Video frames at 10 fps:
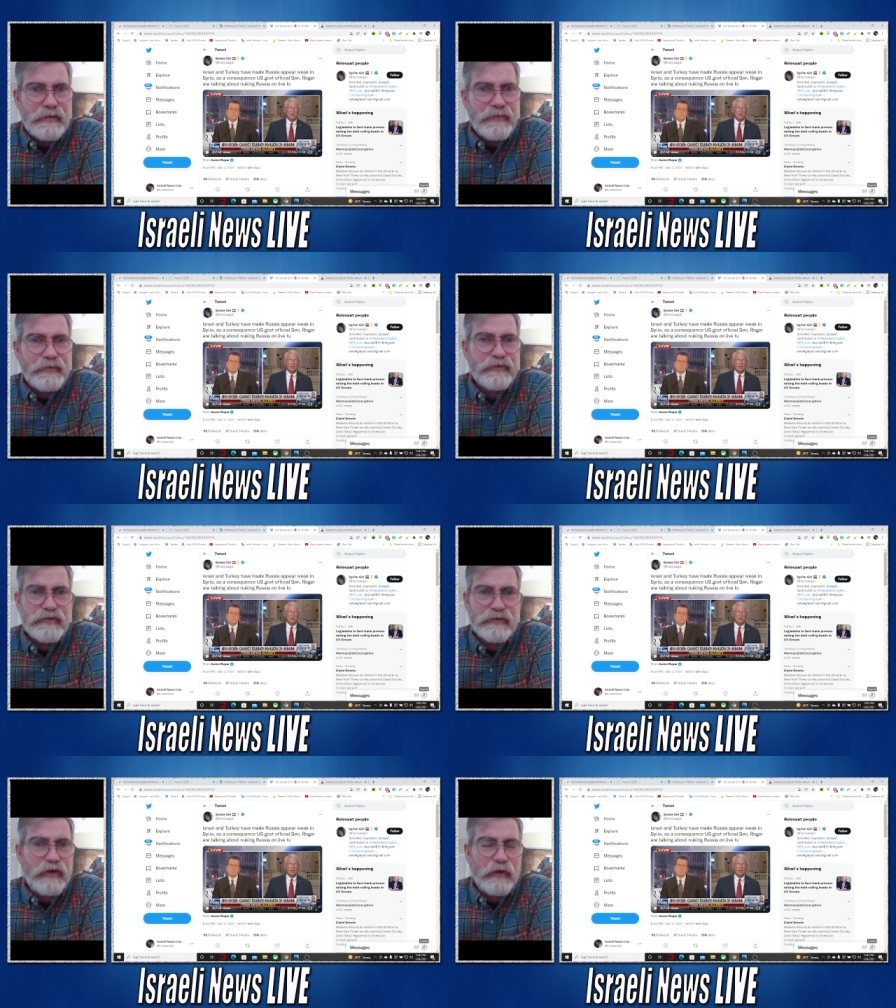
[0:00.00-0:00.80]
This is
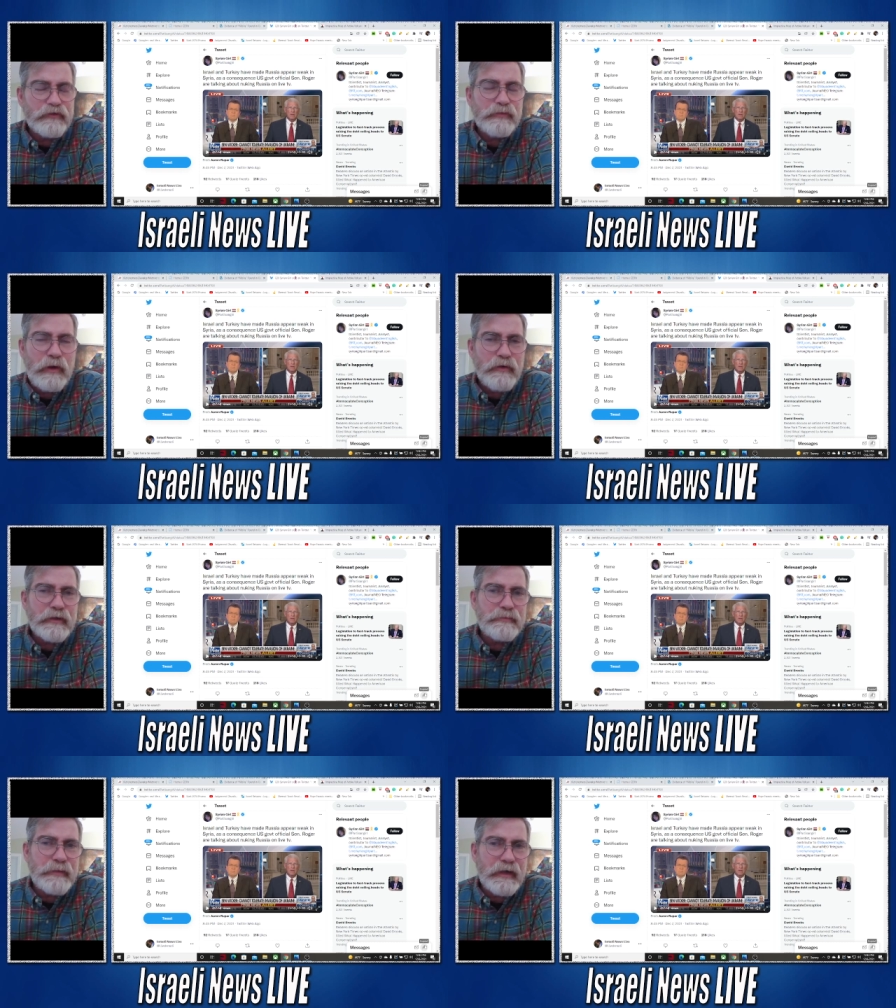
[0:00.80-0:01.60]
just all smoke
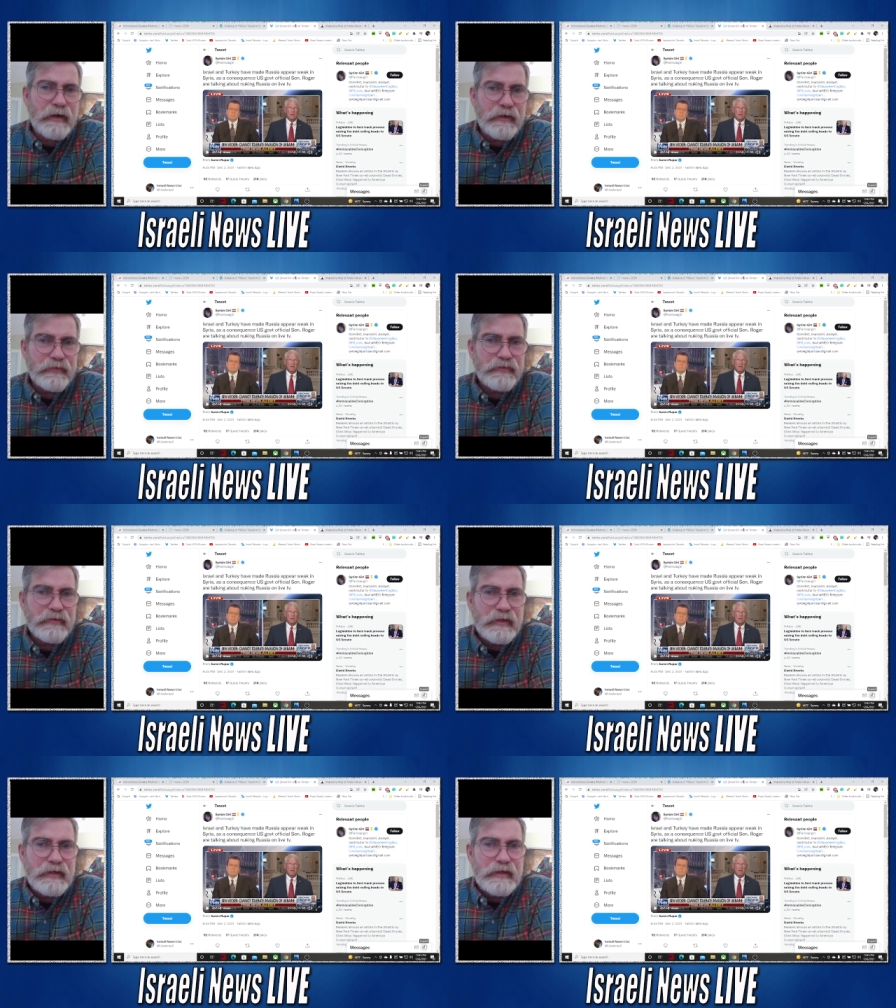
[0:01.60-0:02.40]
and
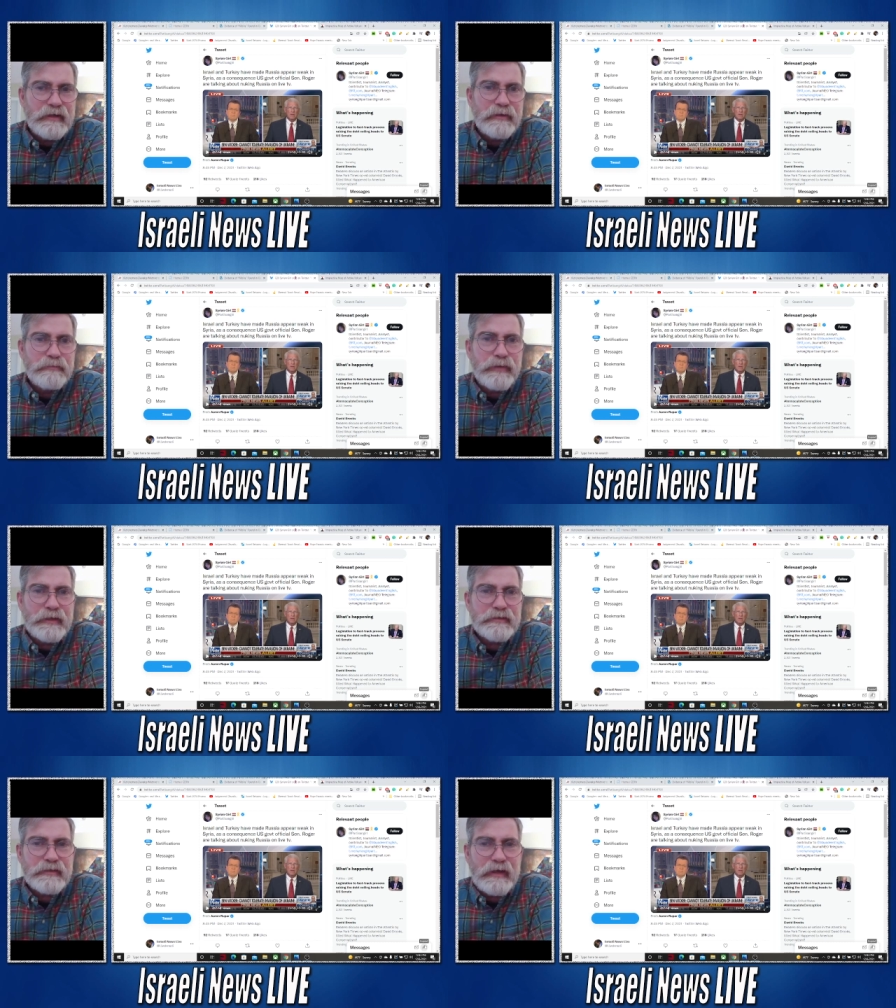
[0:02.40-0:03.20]
mirrors.
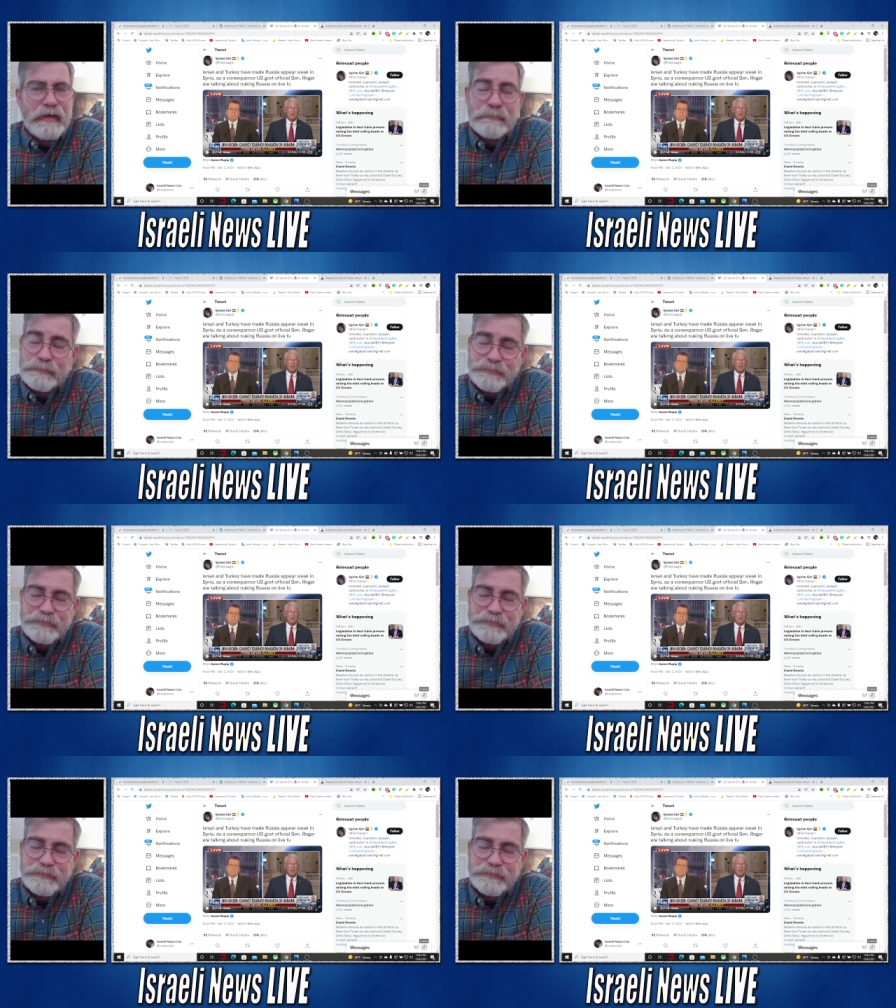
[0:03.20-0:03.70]
But uh,